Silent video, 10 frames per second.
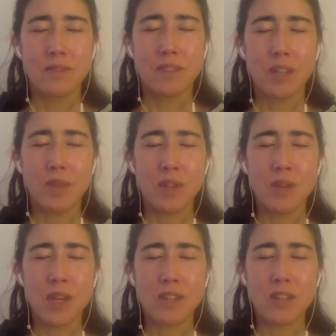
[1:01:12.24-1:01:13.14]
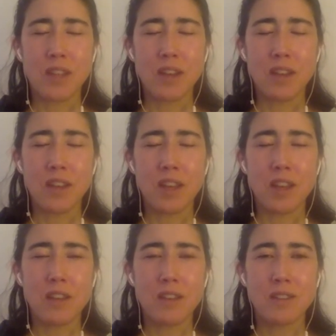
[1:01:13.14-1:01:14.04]
And when you exhale,
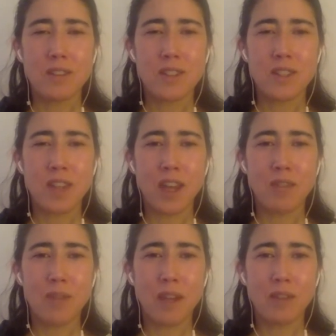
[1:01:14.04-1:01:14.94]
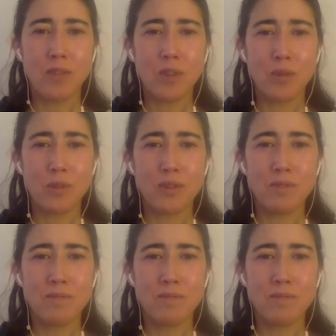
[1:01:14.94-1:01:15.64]
they slide back forward.